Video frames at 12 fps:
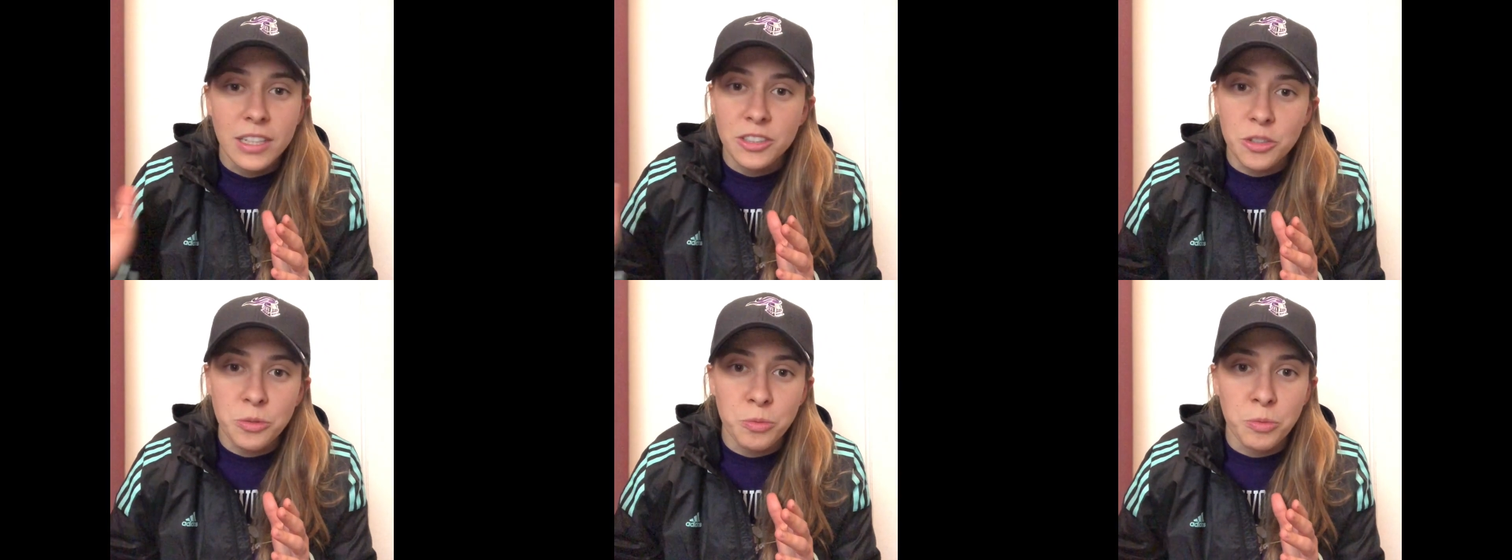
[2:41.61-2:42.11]

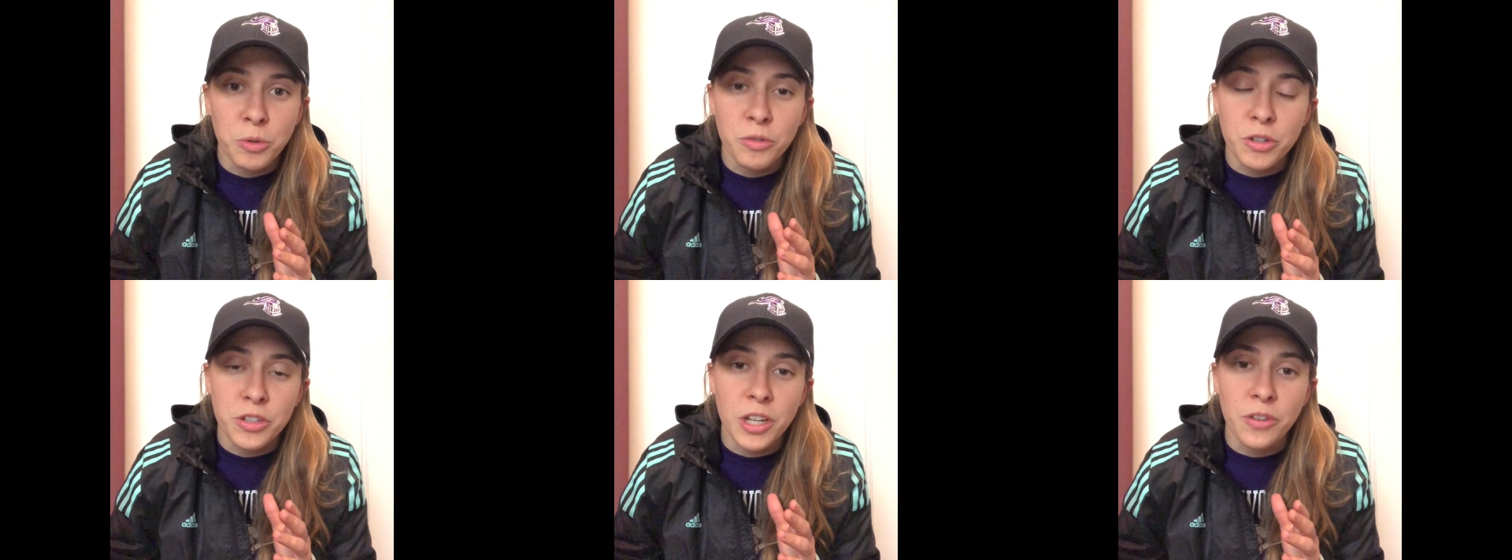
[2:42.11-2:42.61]
just
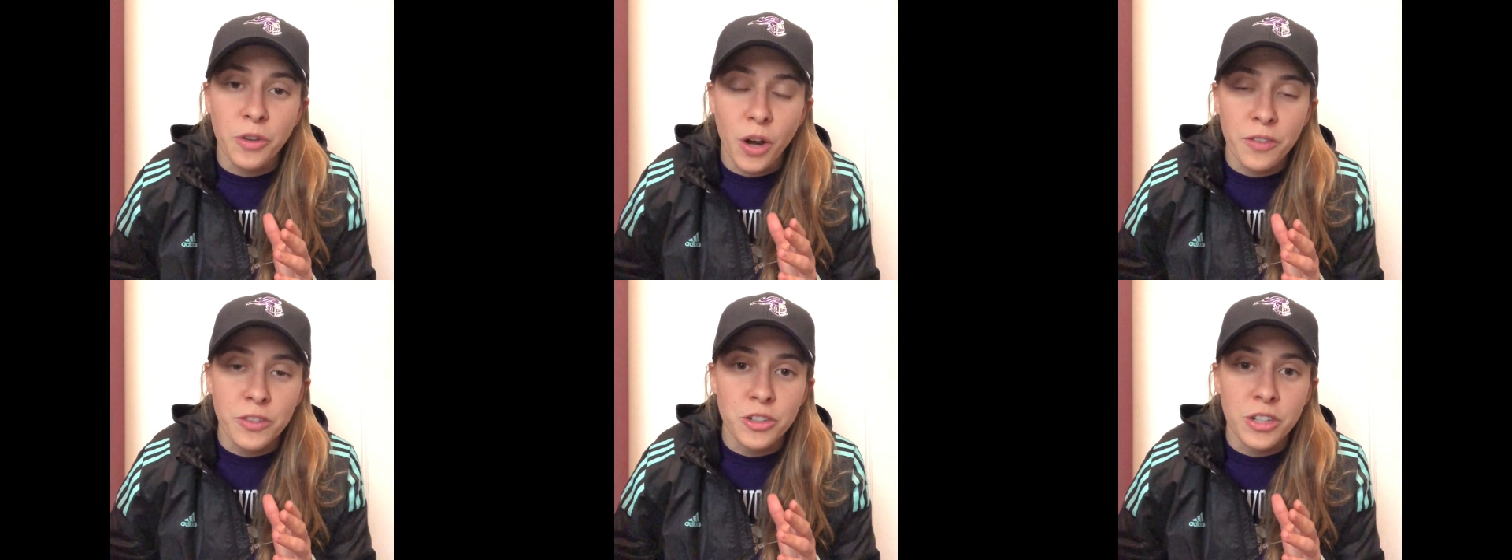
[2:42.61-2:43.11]
remove yourself
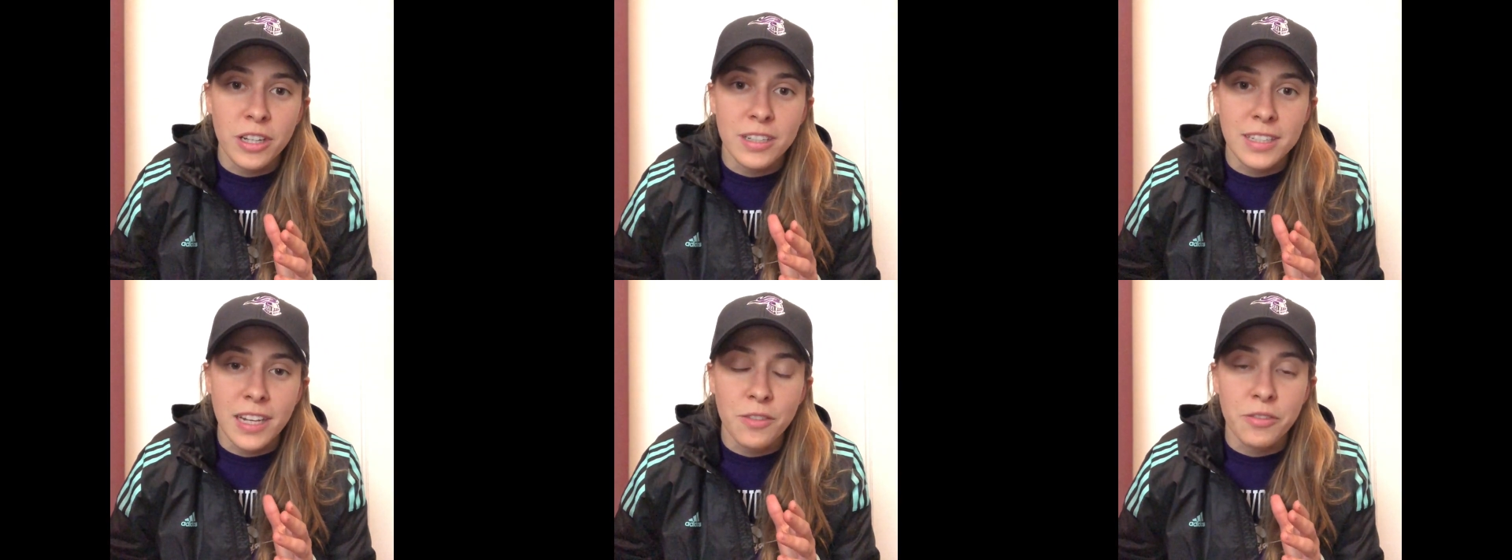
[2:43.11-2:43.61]
off the trail
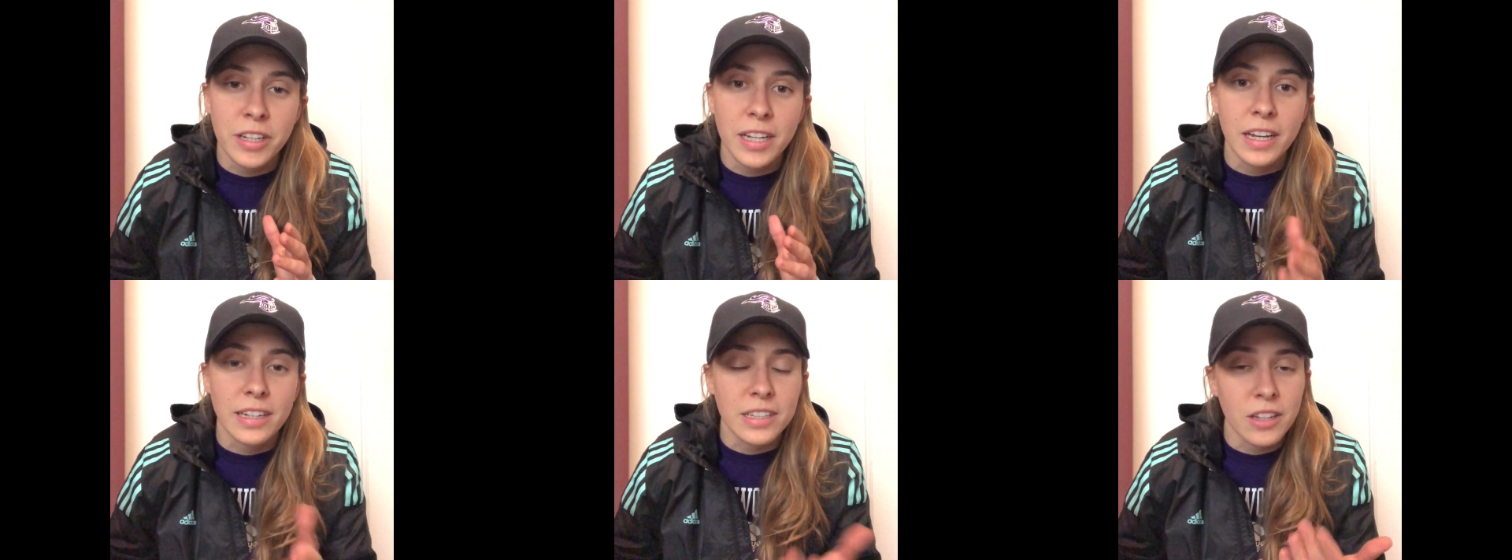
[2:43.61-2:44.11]

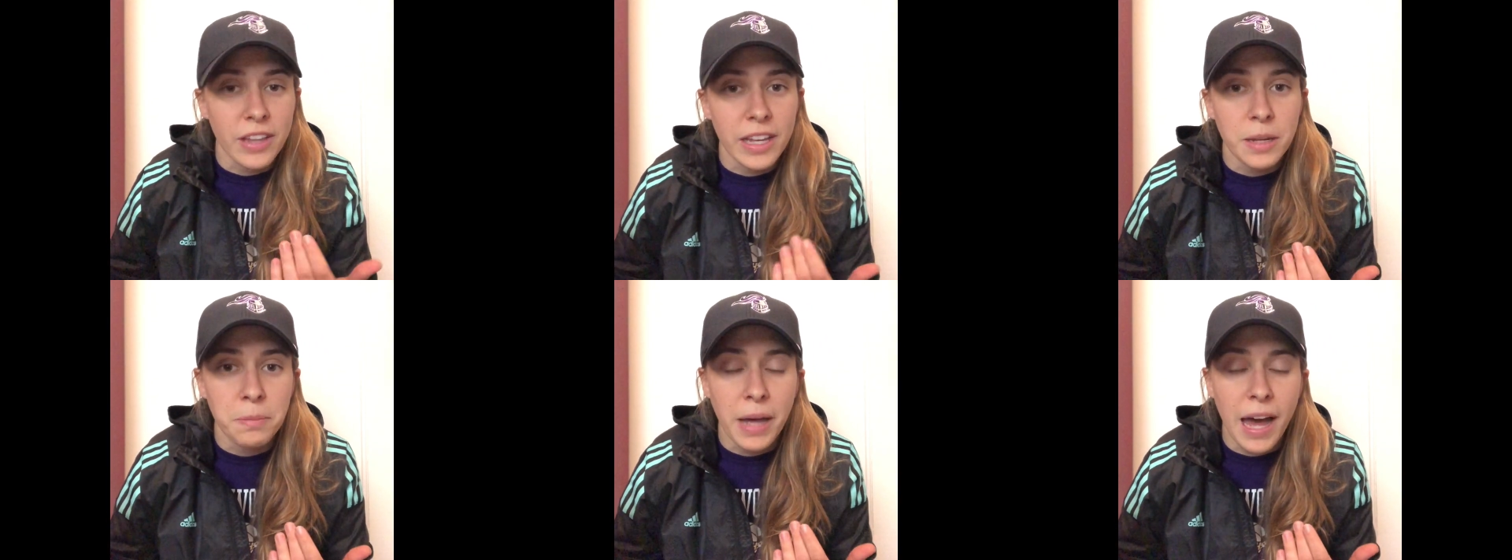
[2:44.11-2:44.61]
safely until
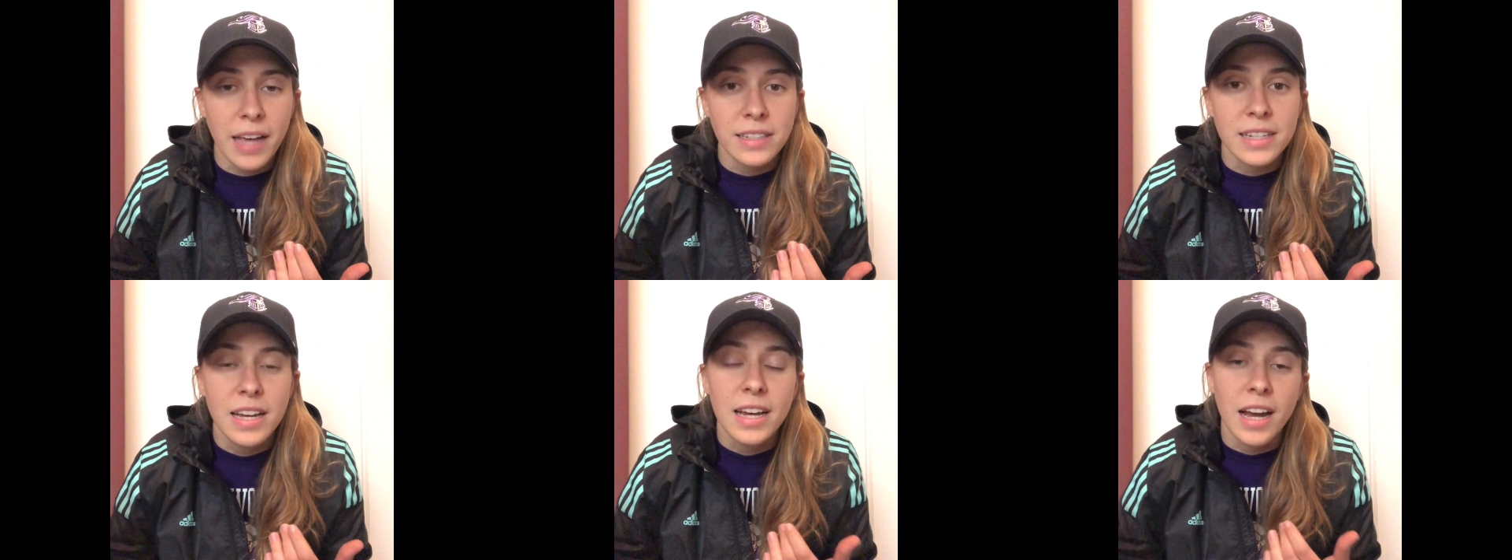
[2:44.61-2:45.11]
they can
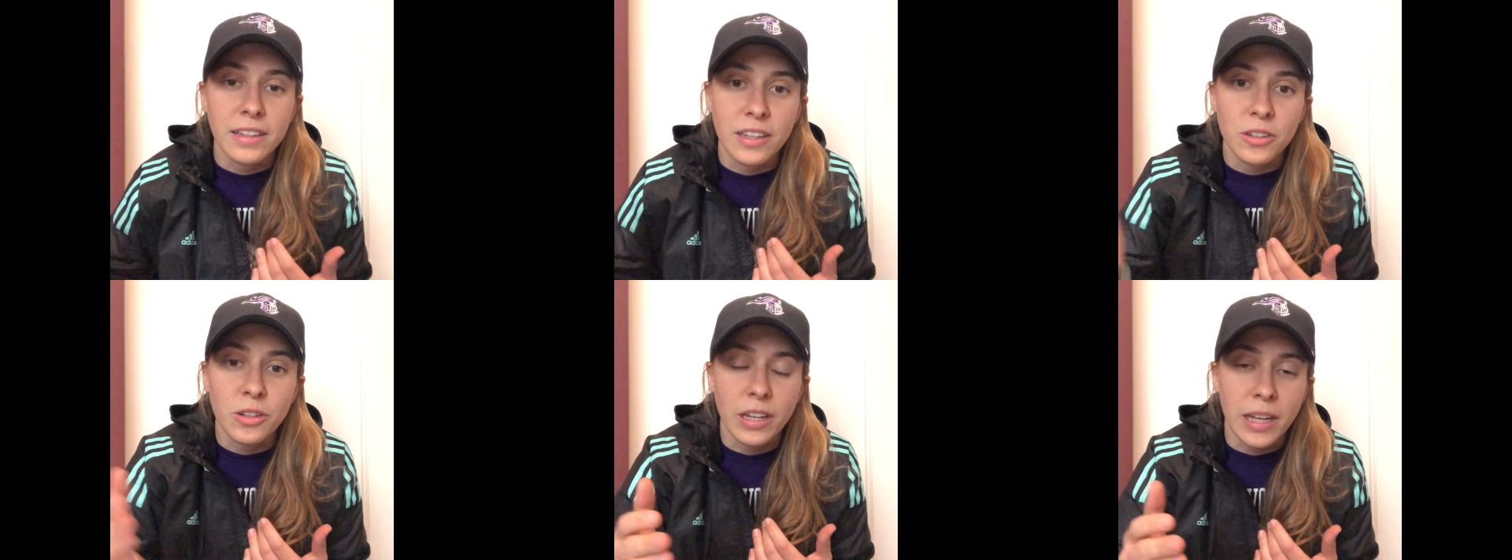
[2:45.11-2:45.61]
pass, and
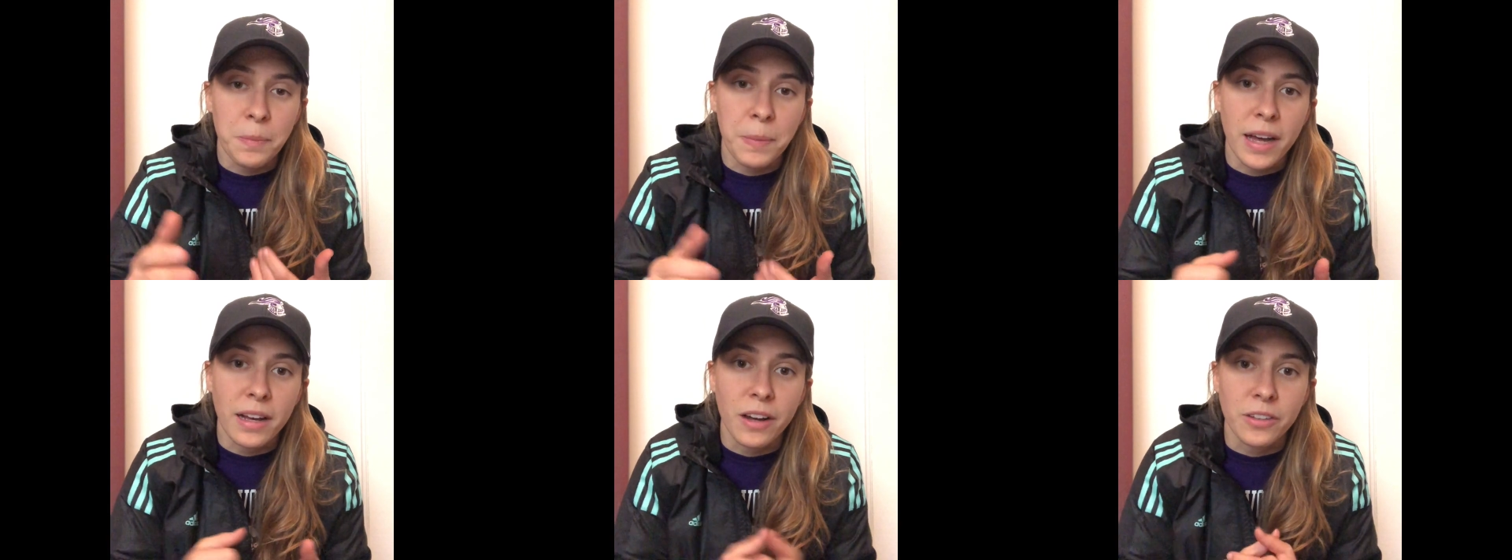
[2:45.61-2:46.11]
then you can get
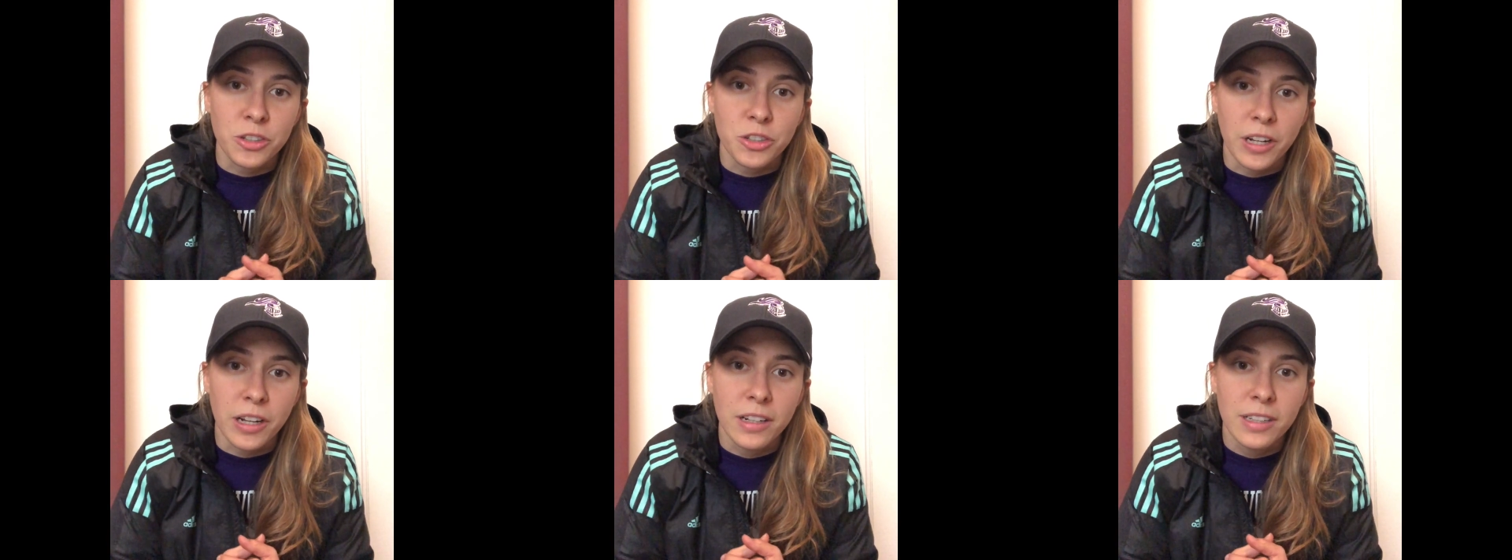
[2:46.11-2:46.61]
back on the
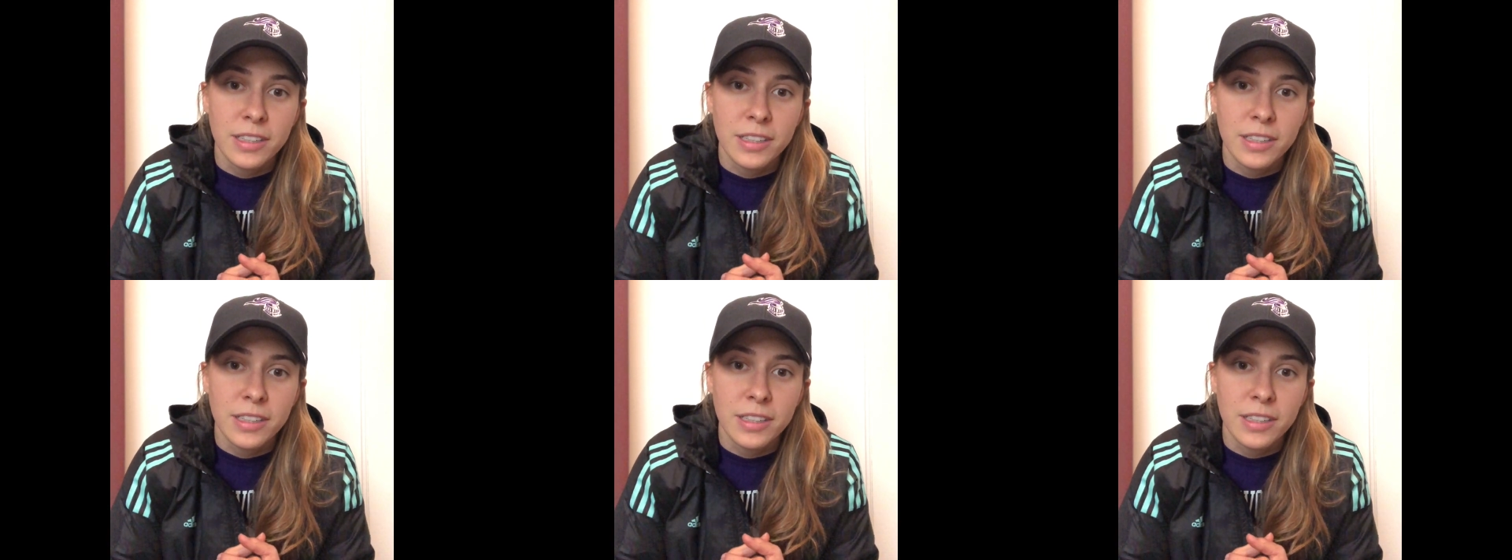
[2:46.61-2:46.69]
trail.